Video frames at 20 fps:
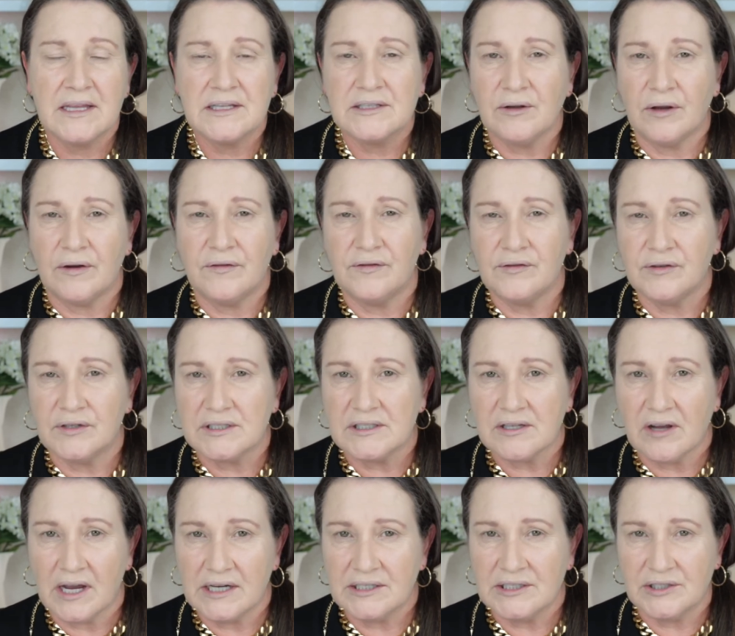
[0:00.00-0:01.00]
So if you
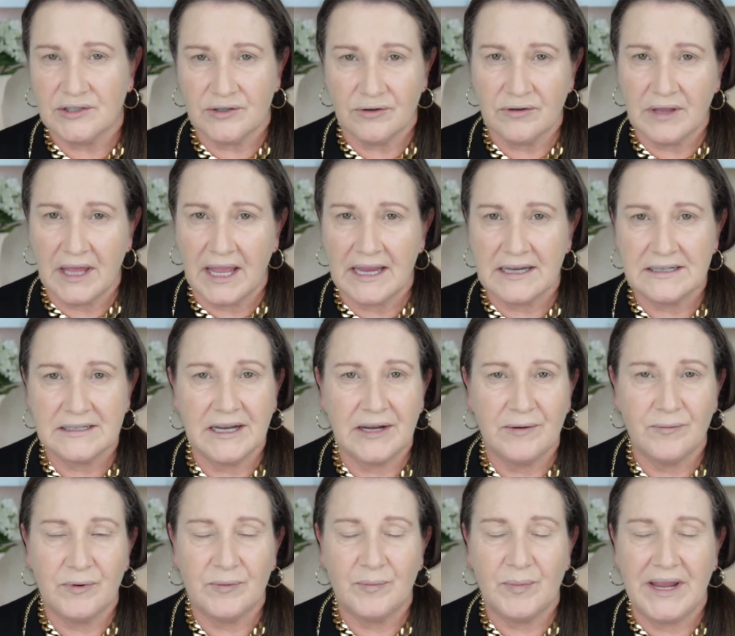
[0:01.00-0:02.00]
decide to do that,
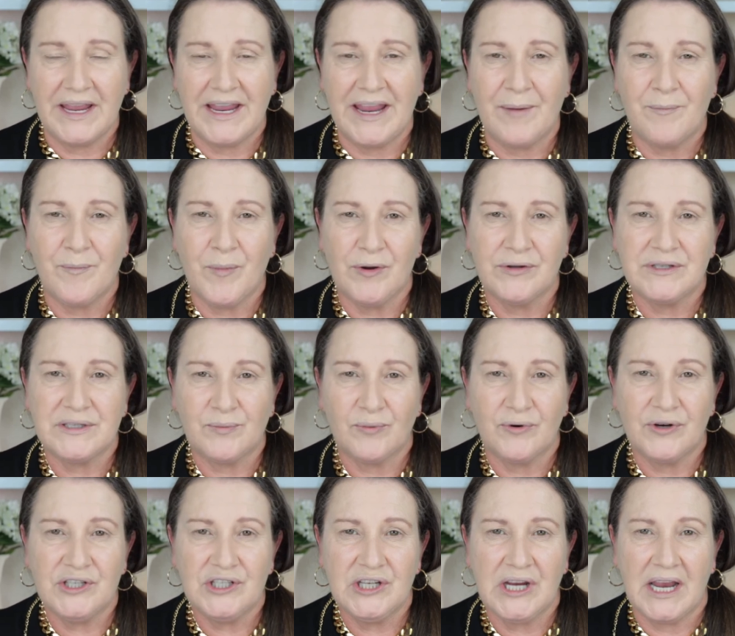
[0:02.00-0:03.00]
it would be most
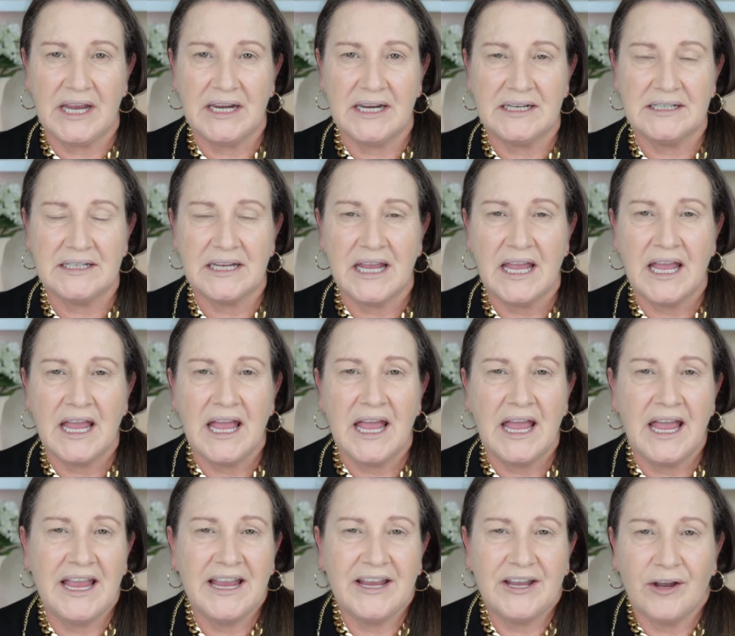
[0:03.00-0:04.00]
appreciated
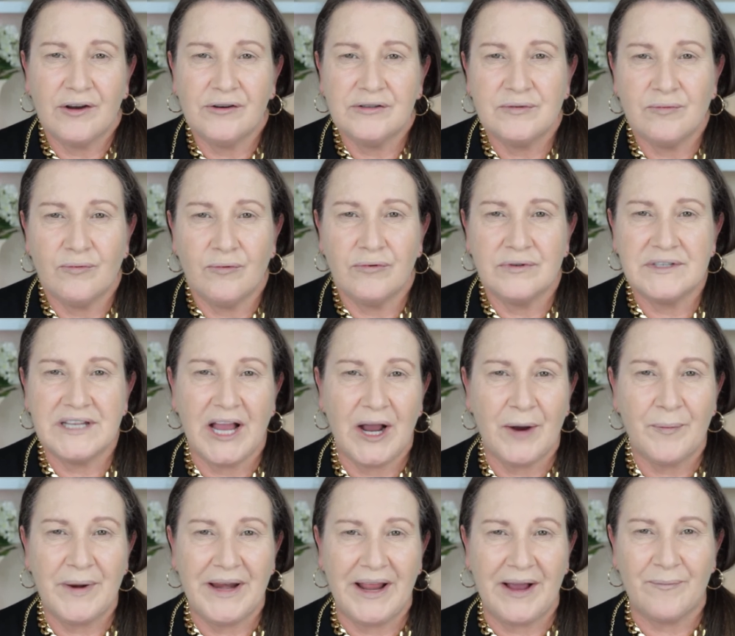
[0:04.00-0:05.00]
and go towards
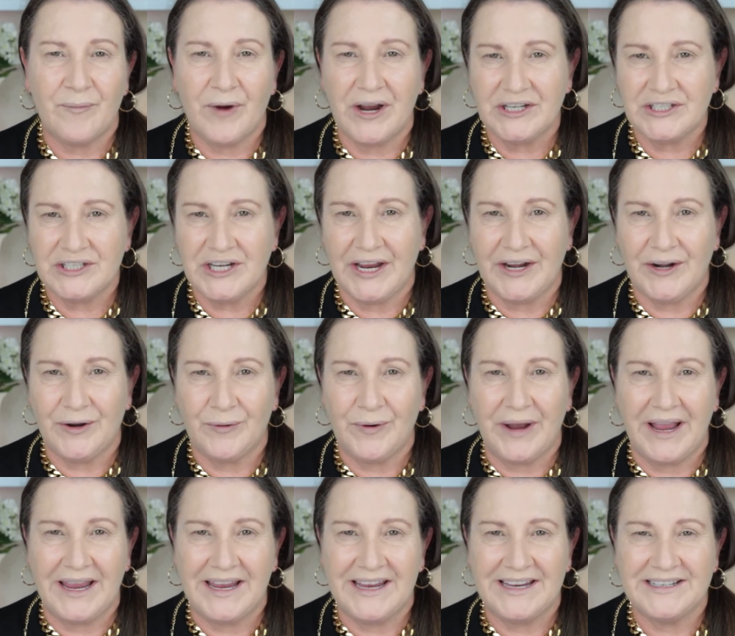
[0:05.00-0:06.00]
helping out my channel
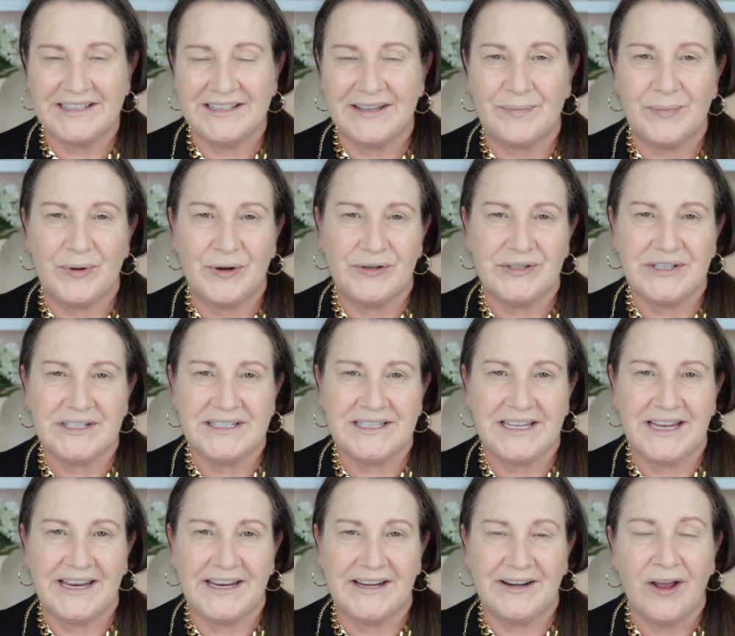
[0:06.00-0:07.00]
and the
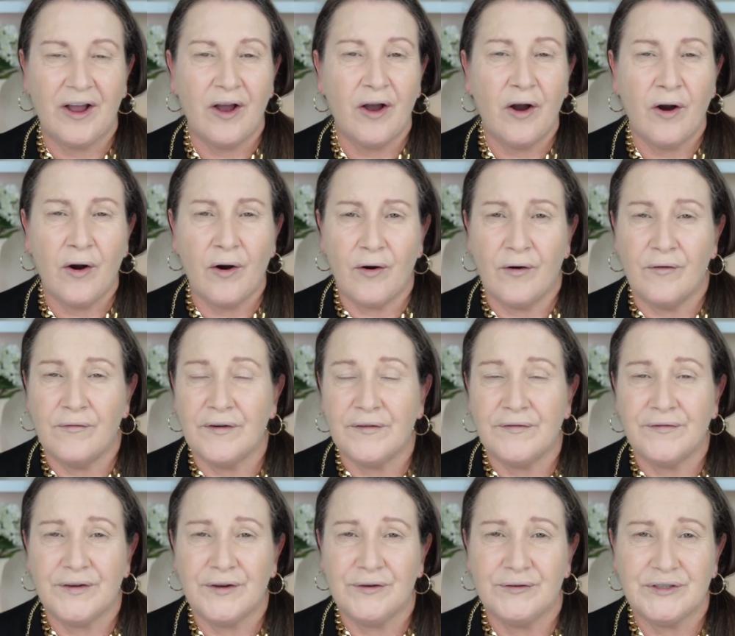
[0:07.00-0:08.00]
purchasing of
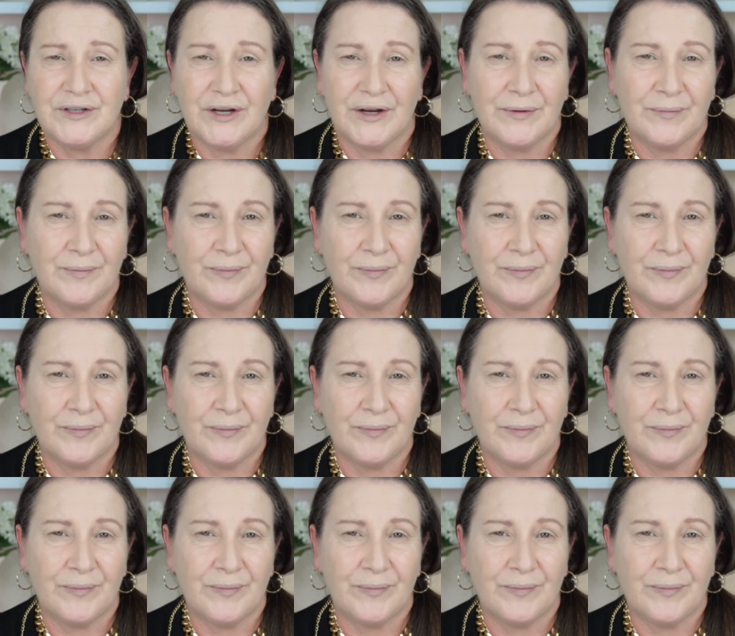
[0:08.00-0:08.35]
future